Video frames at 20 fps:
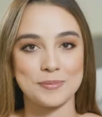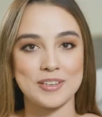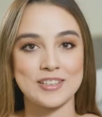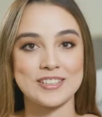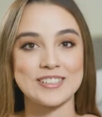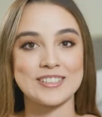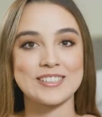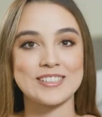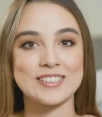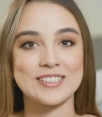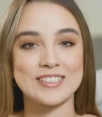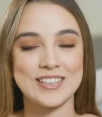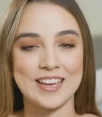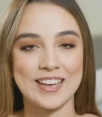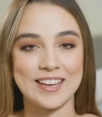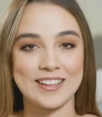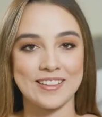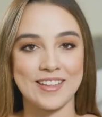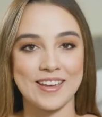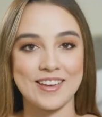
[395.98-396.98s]
me just to
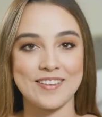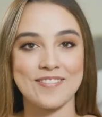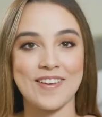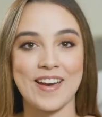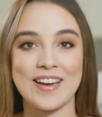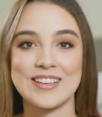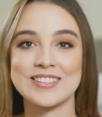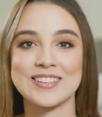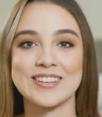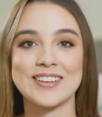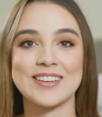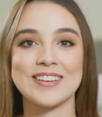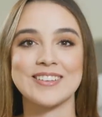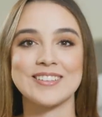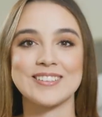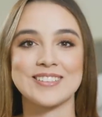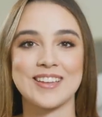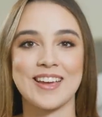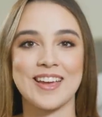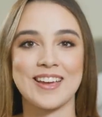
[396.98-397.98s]
take life as it
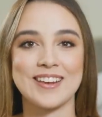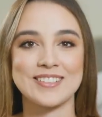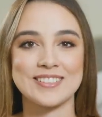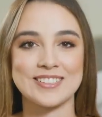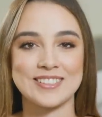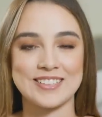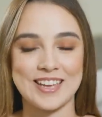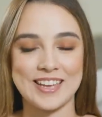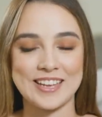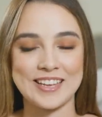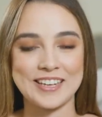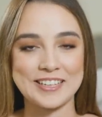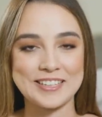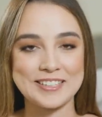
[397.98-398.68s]
is and to take it